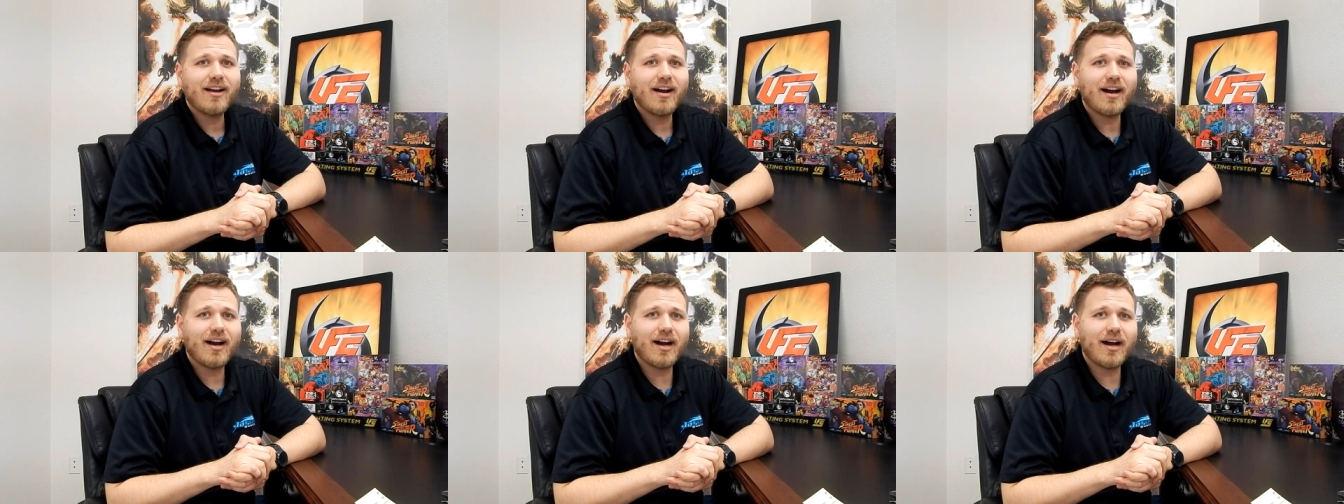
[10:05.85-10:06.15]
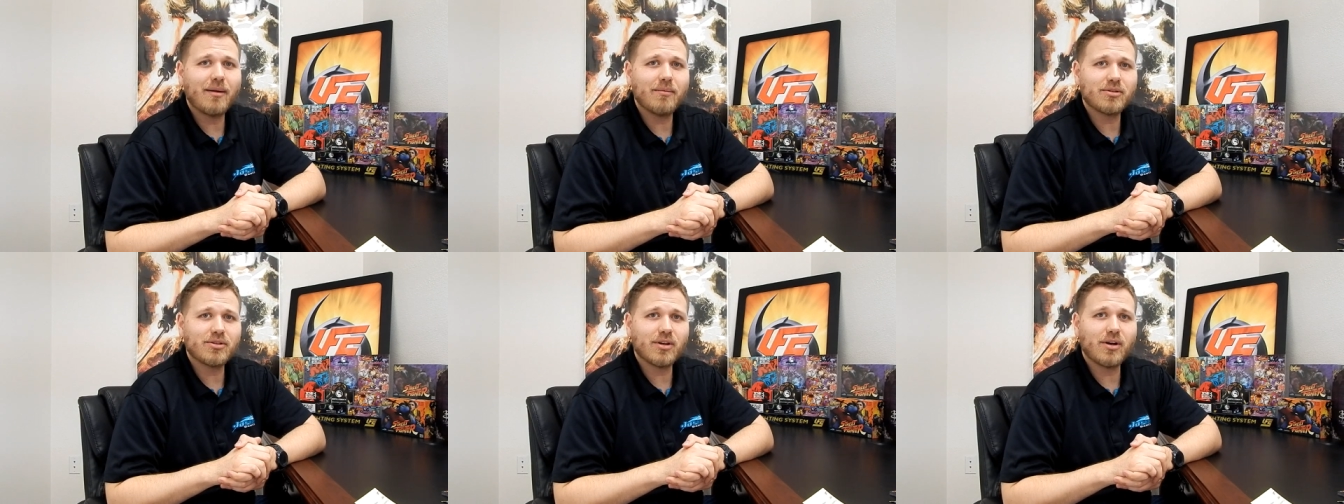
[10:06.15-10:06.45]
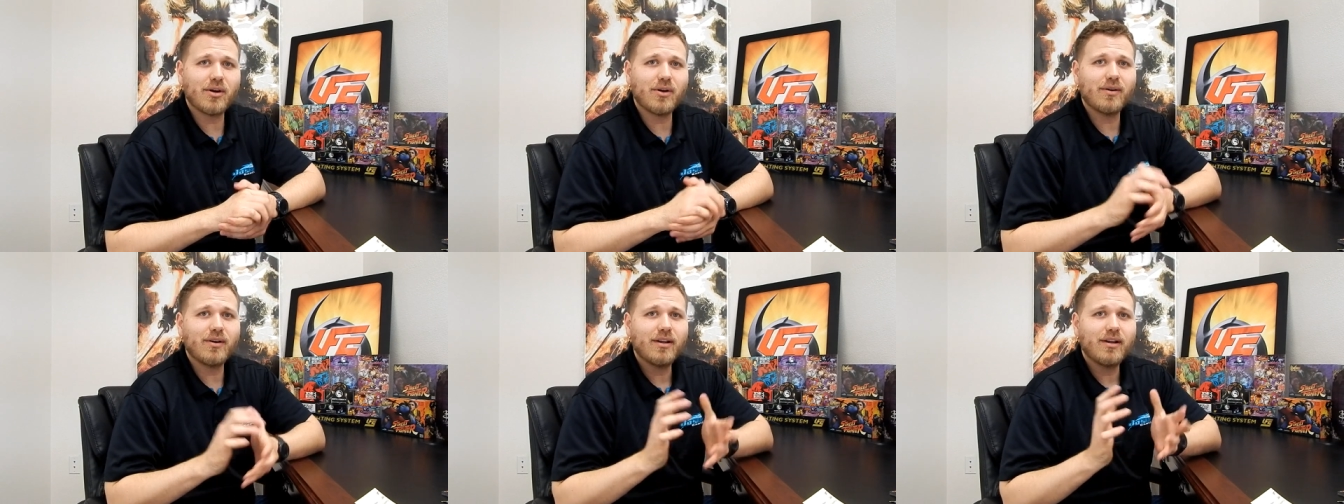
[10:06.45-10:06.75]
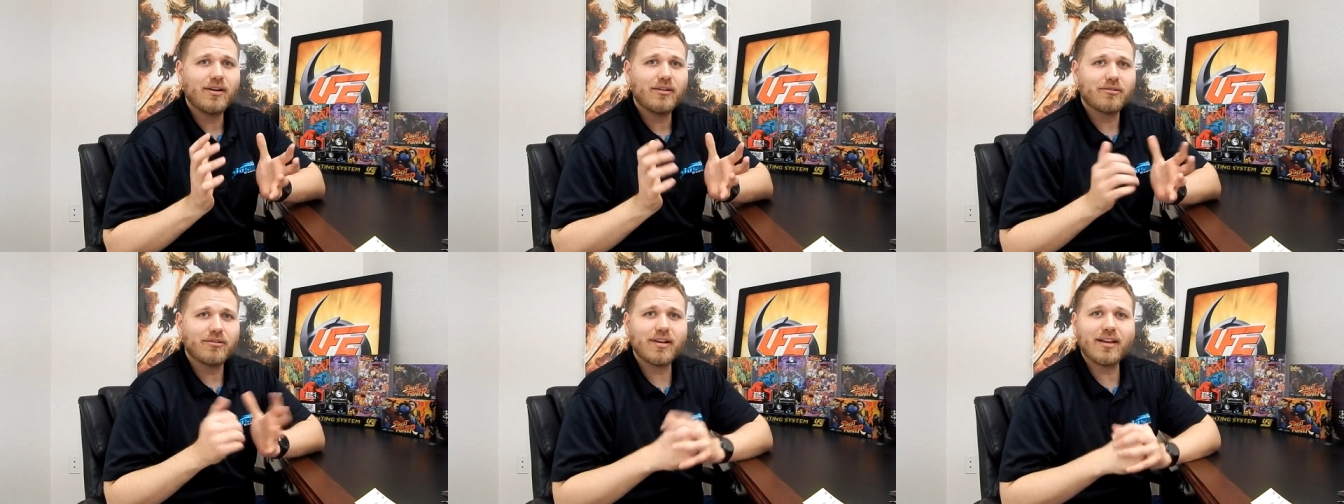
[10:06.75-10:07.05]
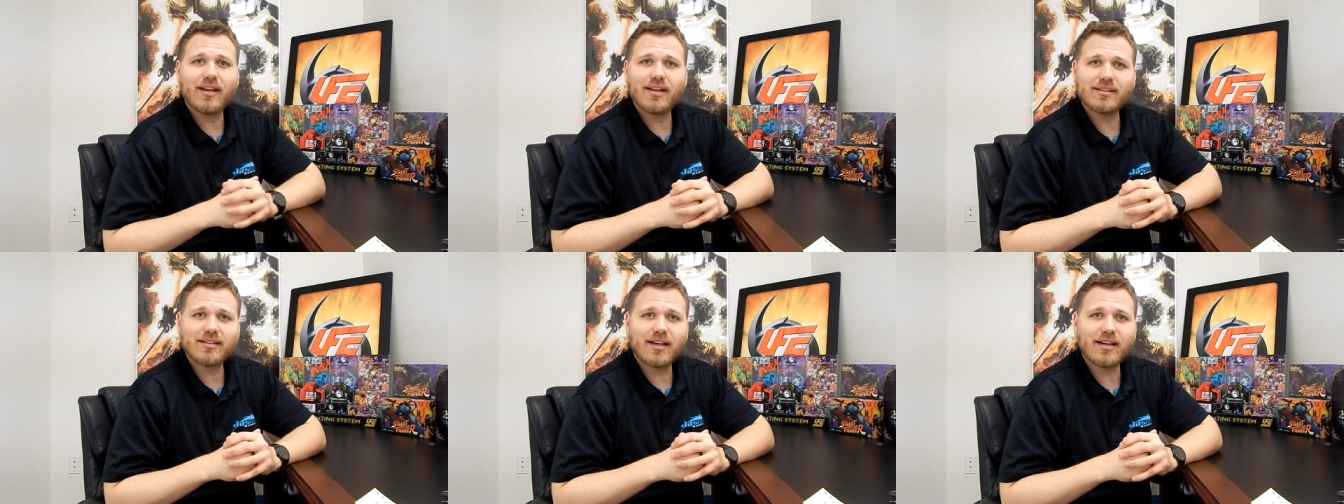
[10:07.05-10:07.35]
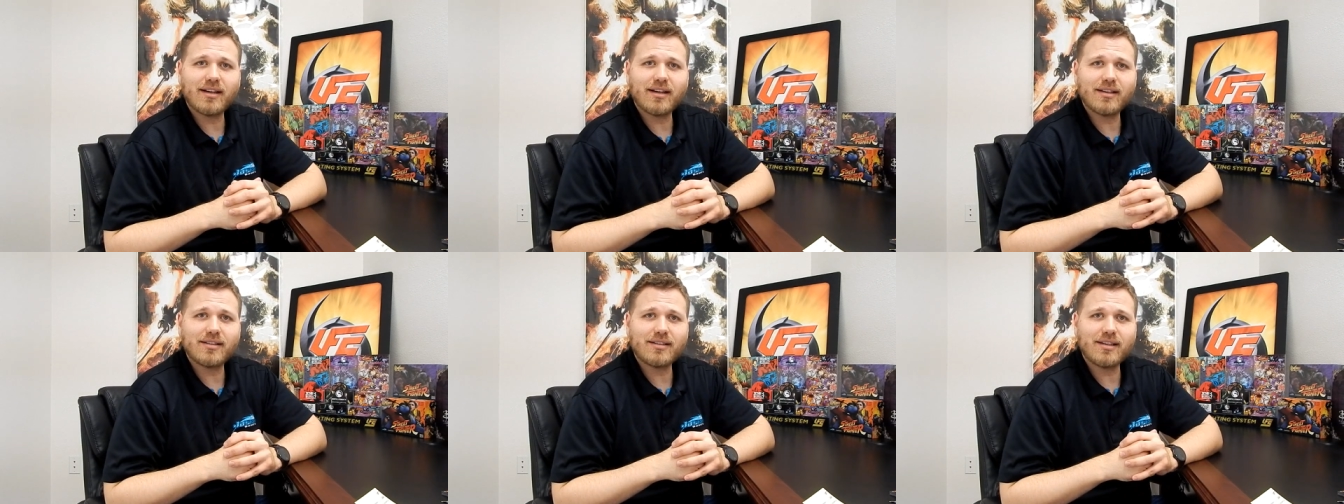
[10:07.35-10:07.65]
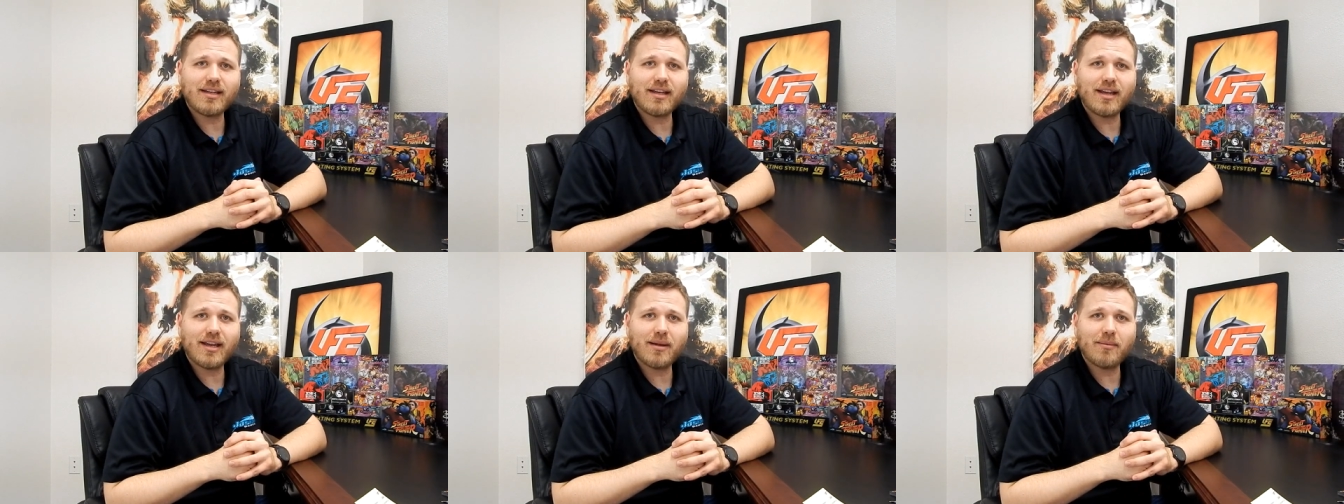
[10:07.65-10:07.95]
Um, so, really excited to
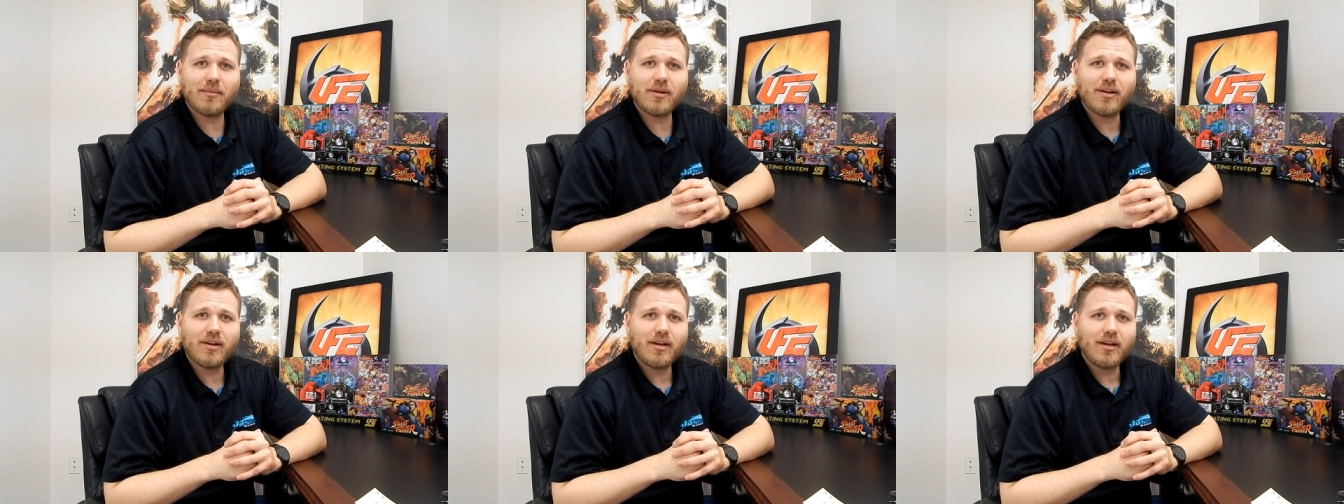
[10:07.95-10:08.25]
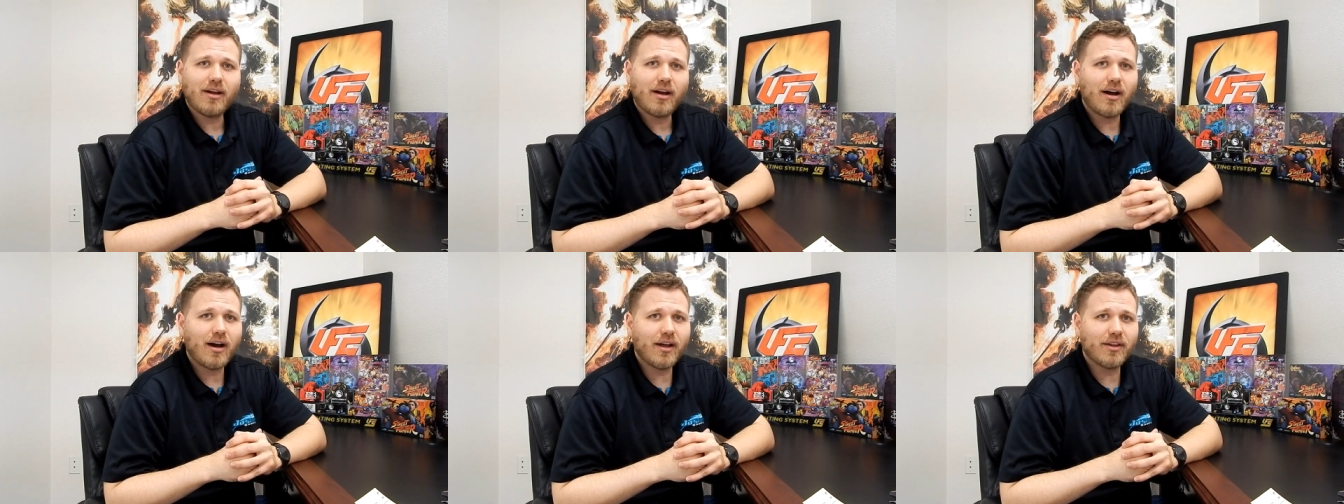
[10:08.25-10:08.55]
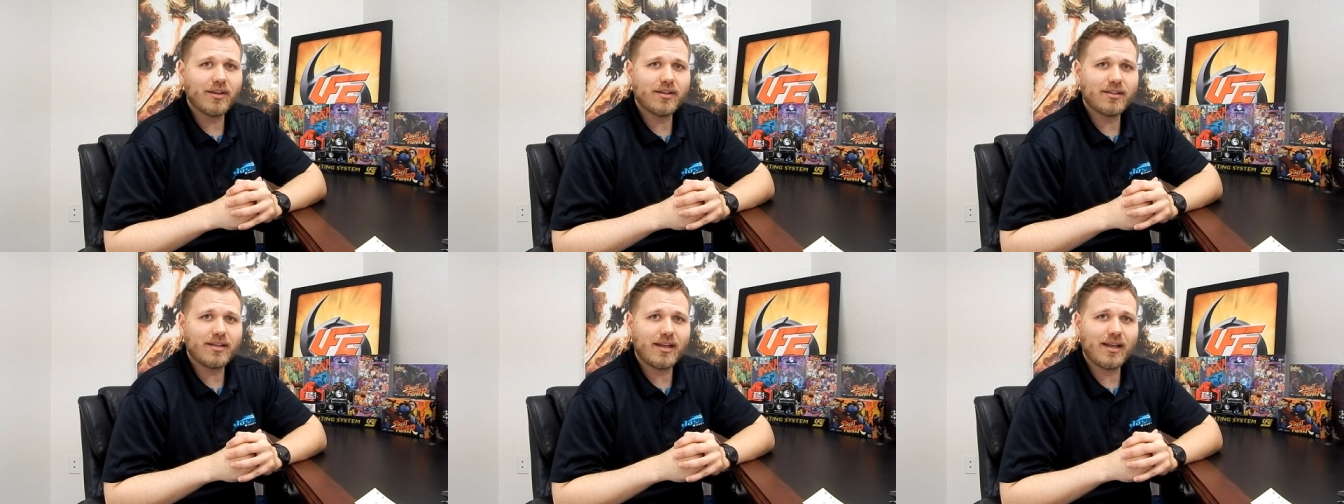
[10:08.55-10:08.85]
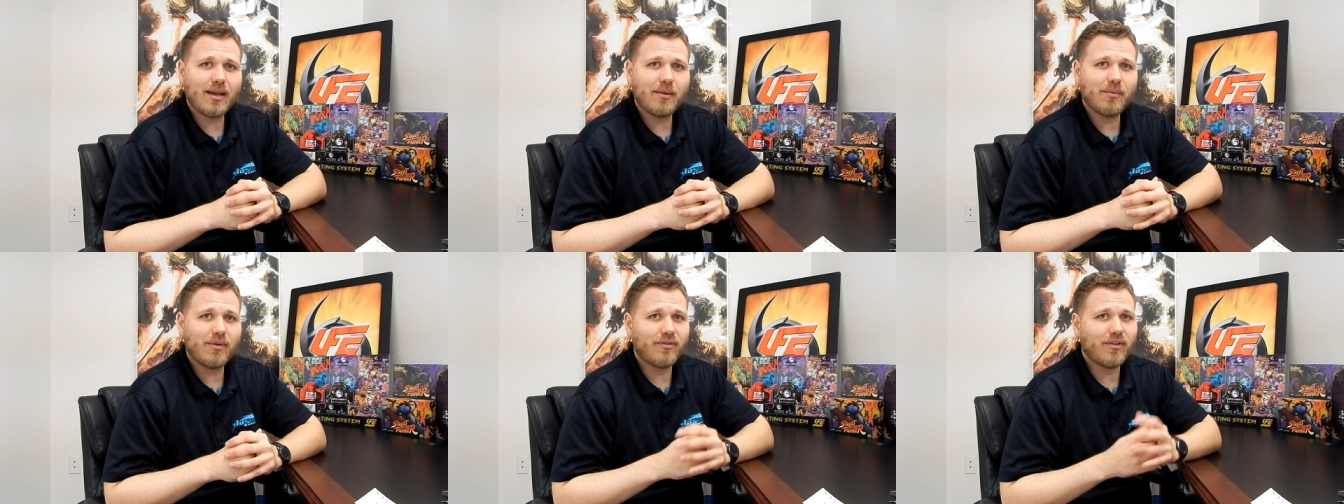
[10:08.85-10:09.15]
see him on the team.